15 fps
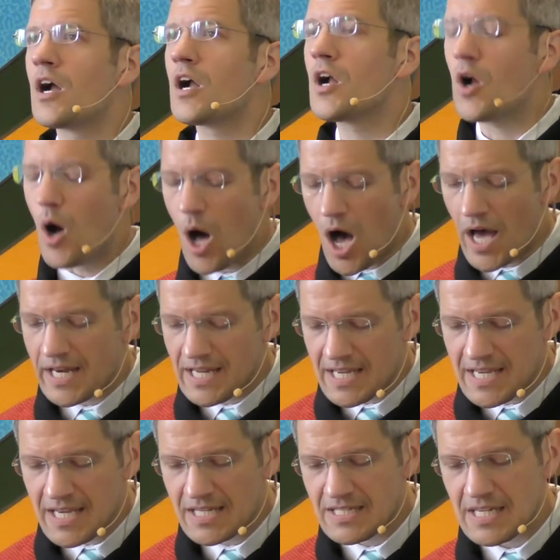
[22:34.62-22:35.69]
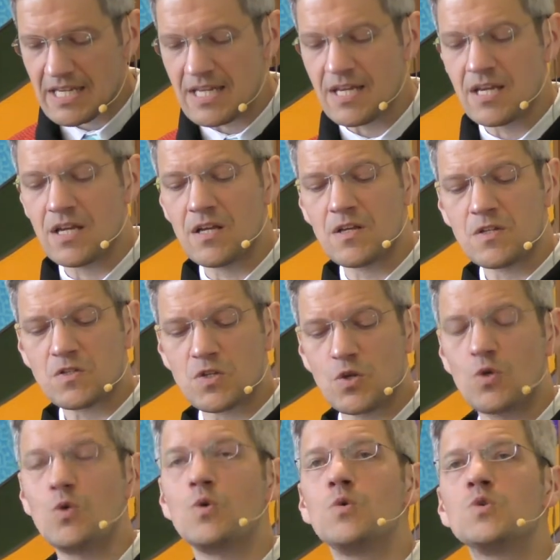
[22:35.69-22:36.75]
God it is
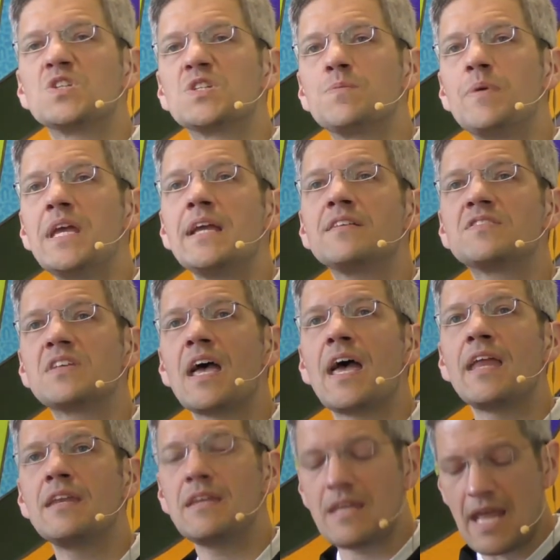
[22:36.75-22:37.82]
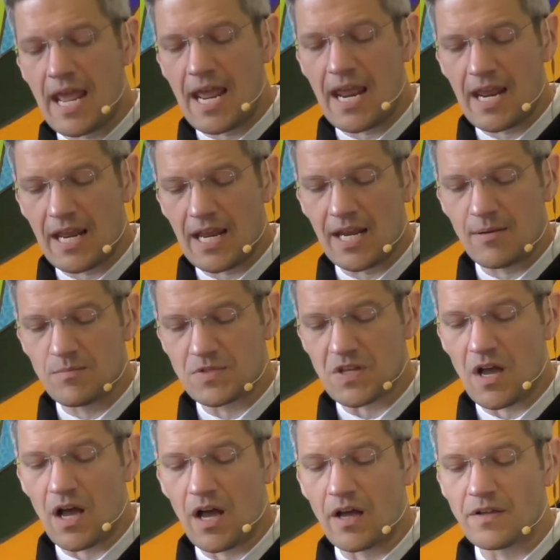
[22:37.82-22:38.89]
who speaks and names
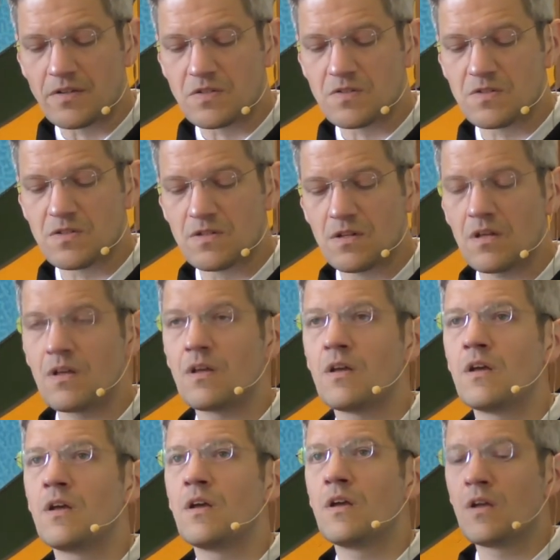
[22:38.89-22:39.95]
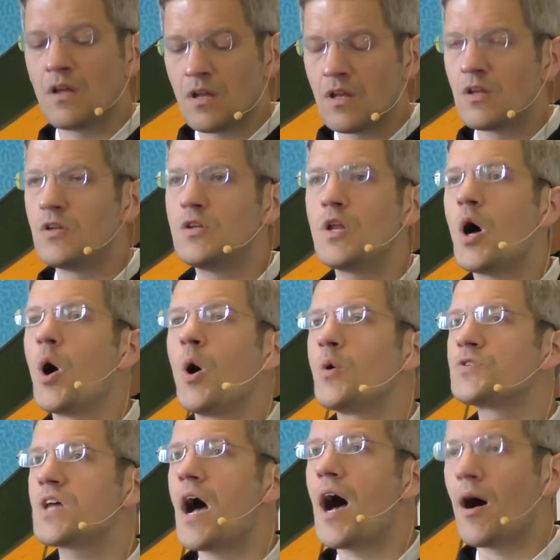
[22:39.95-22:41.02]
us,
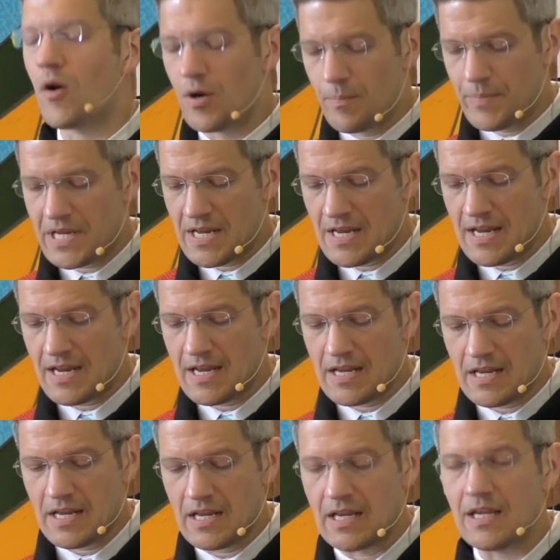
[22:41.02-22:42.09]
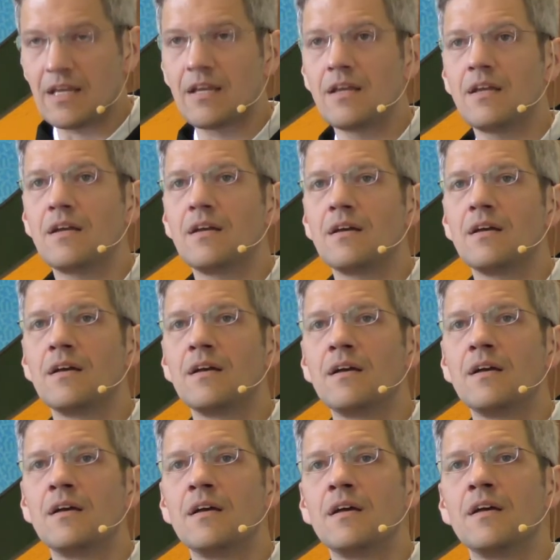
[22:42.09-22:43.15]
knows our being,
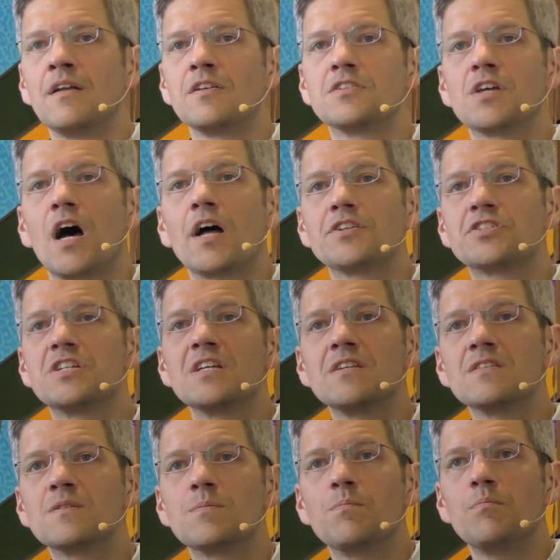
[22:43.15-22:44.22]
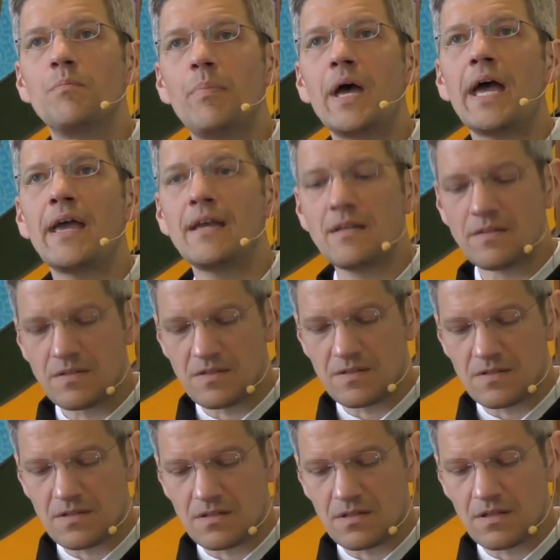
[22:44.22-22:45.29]
touches
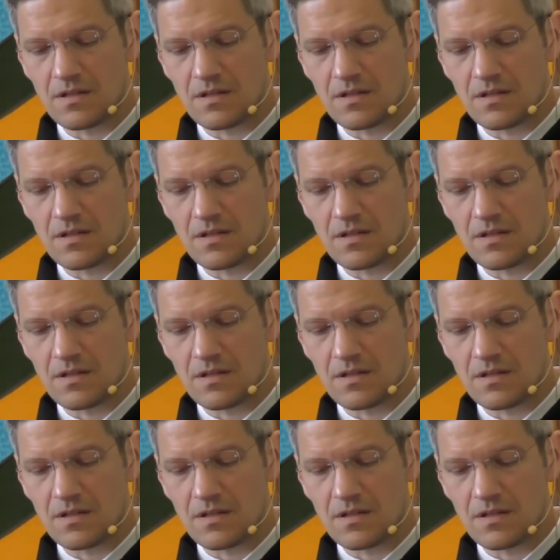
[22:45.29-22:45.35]
base,